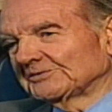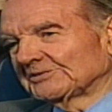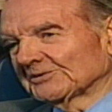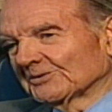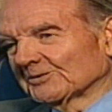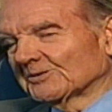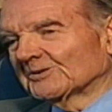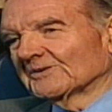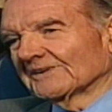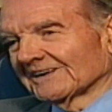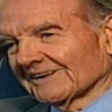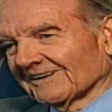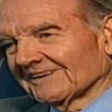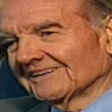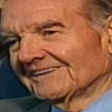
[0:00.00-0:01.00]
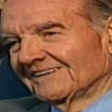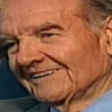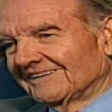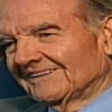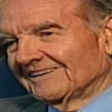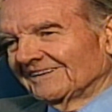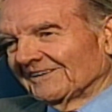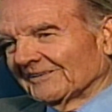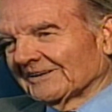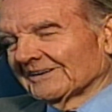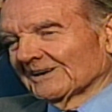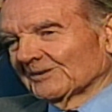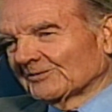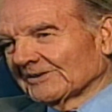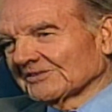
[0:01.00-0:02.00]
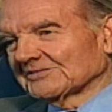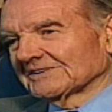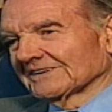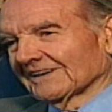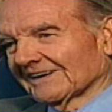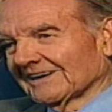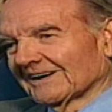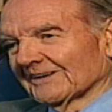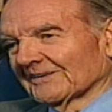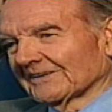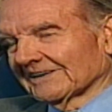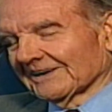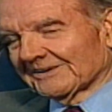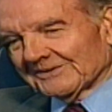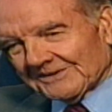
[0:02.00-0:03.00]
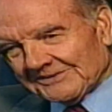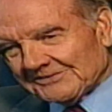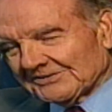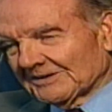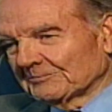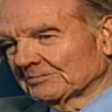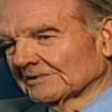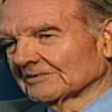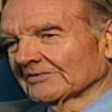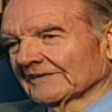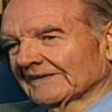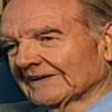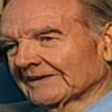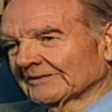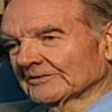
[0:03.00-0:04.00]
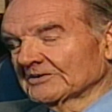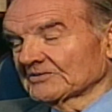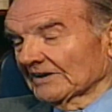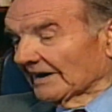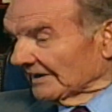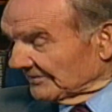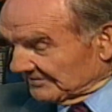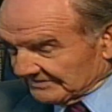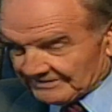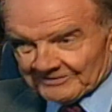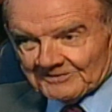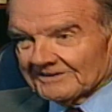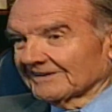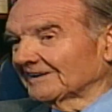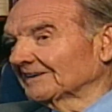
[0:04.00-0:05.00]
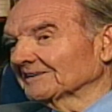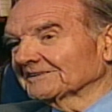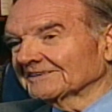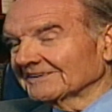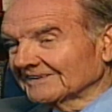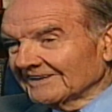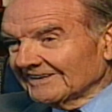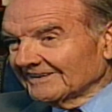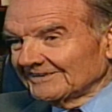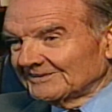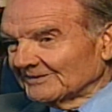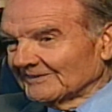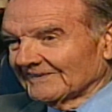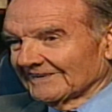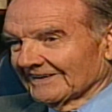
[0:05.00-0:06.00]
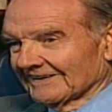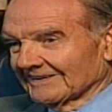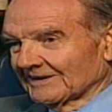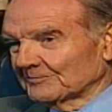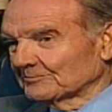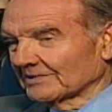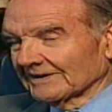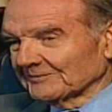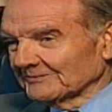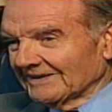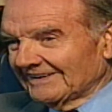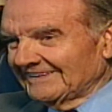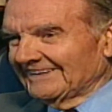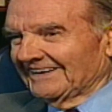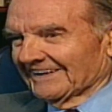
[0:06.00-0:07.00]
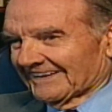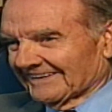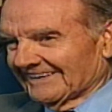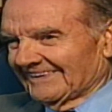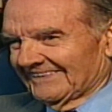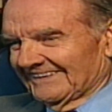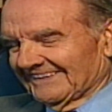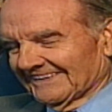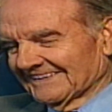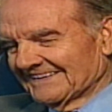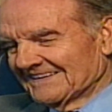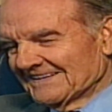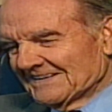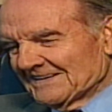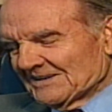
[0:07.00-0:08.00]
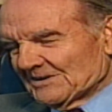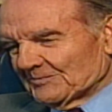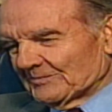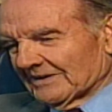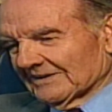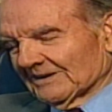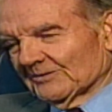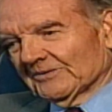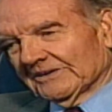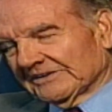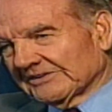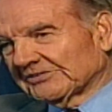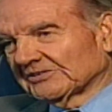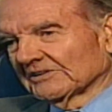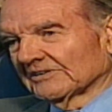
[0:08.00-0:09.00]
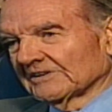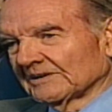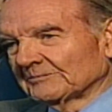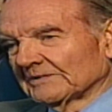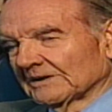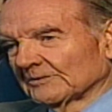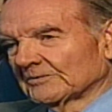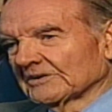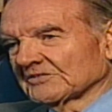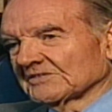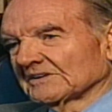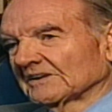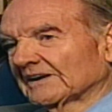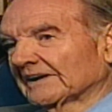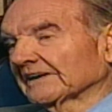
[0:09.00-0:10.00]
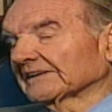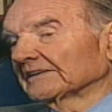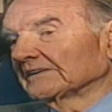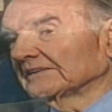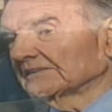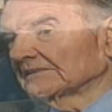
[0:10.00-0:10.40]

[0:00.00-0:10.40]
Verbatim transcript: Joe Quinnell that I wasn't a coward. I couldn't jump over that horse. I still can't today do that. I'd break my neck, I think. But I wanted to show him I wasn't lacking